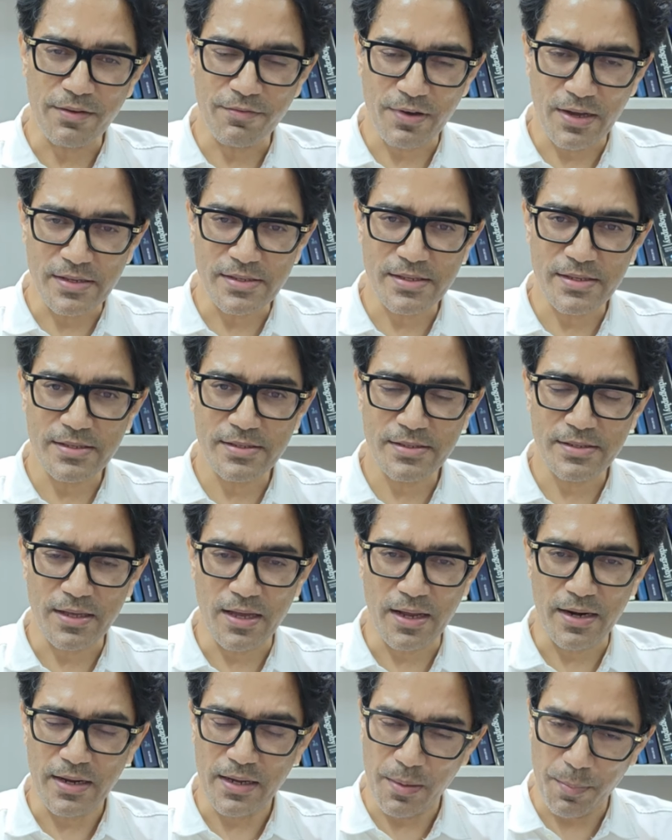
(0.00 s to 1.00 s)
devices
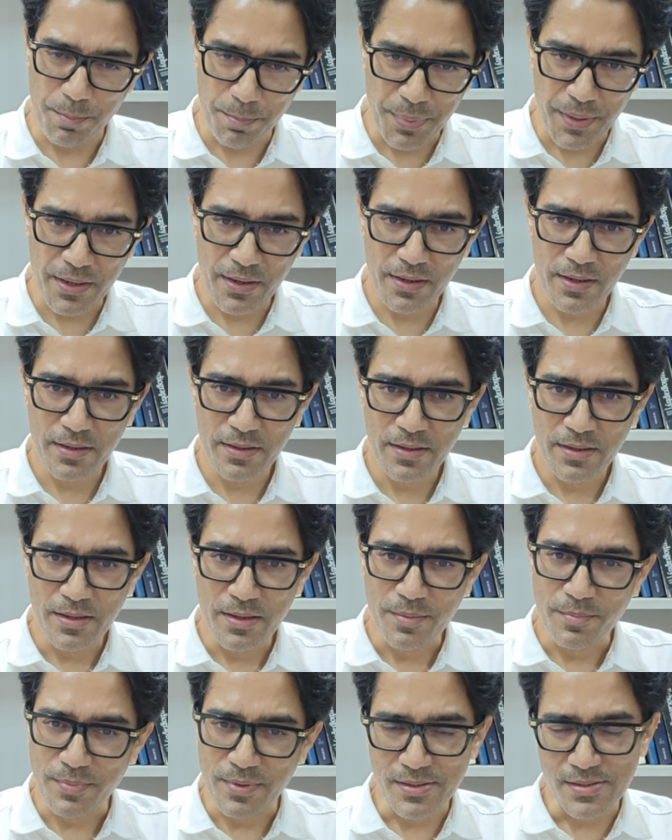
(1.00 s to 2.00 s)
are compared,
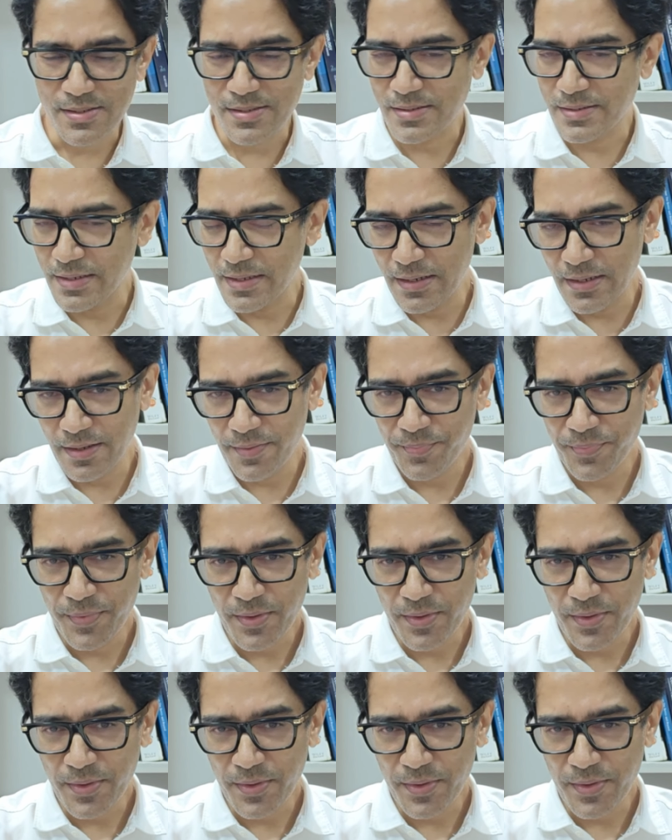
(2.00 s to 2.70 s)
but still